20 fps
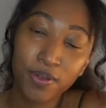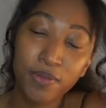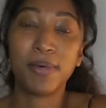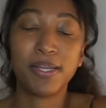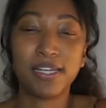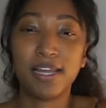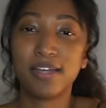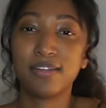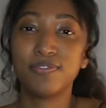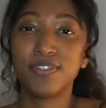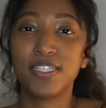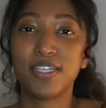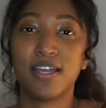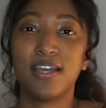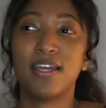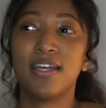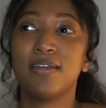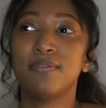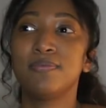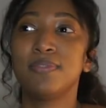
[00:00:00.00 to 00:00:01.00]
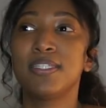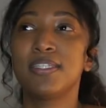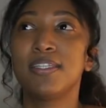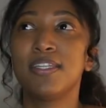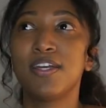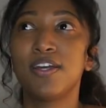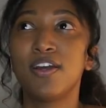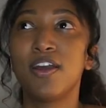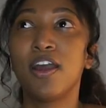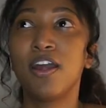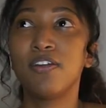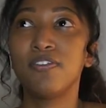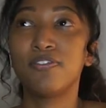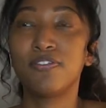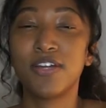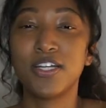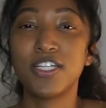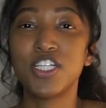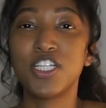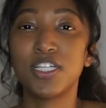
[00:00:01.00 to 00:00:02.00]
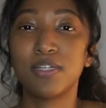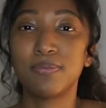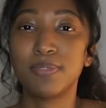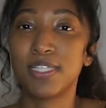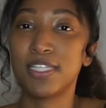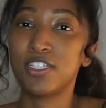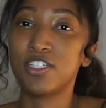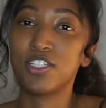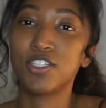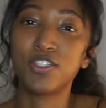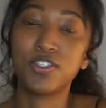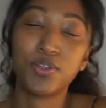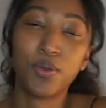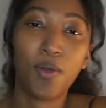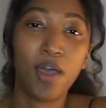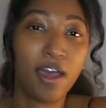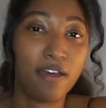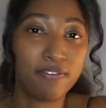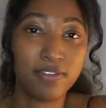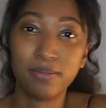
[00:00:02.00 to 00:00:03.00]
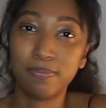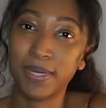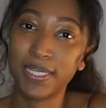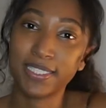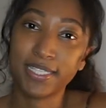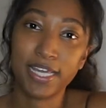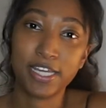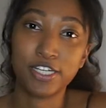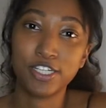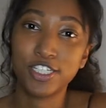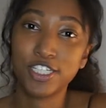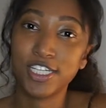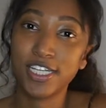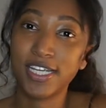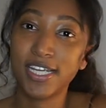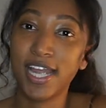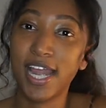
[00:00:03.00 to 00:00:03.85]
A lot of times there are friendships that just don't have the best energy,